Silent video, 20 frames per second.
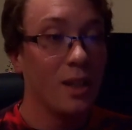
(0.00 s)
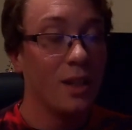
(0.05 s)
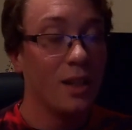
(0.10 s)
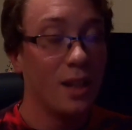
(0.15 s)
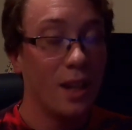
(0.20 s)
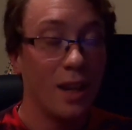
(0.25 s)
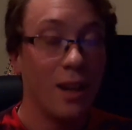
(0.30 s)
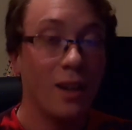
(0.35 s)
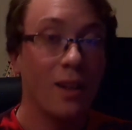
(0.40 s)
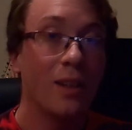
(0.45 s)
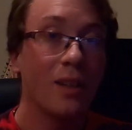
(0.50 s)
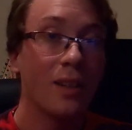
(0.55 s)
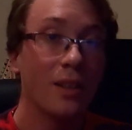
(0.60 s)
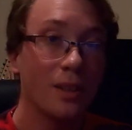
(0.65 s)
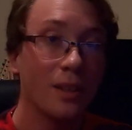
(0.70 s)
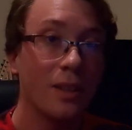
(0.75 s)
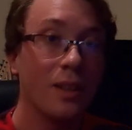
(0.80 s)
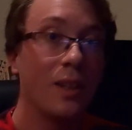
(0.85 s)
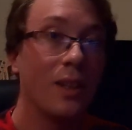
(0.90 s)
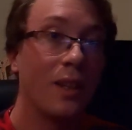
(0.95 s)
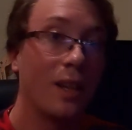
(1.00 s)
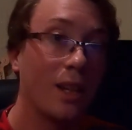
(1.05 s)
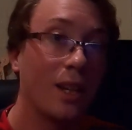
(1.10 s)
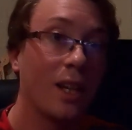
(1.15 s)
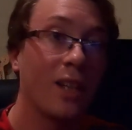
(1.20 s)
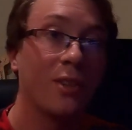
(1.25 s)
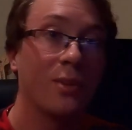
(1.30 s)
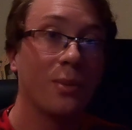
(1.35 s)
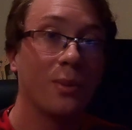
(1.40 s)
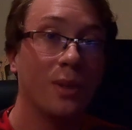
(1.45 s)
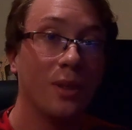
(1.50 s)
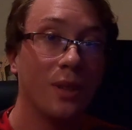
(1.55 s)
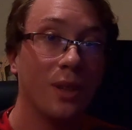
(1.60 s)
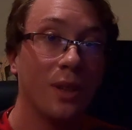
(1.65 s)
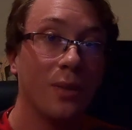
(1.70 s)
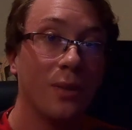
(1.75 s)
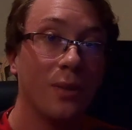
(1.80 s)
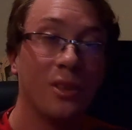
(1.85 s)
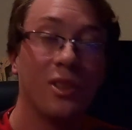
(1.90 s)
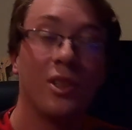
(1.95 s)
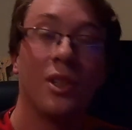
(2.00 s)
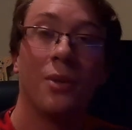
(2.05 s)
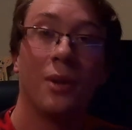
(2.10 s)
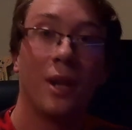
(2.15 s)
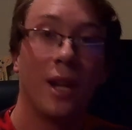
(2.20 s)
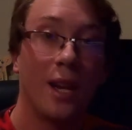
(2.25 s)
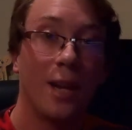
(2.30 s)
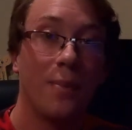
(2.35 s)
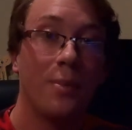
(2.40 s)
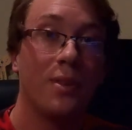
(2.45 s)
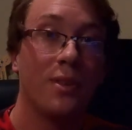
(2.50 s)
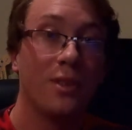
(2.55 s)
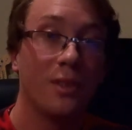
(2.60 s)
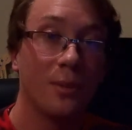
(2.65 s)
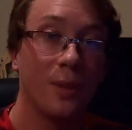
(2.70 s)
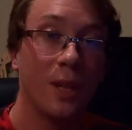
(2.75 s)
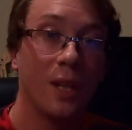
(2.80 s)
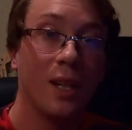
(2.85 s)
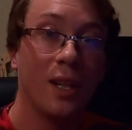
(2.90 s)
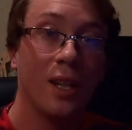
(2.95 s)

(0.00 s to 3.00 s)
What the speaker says: yeah, I guess we'll see what happens.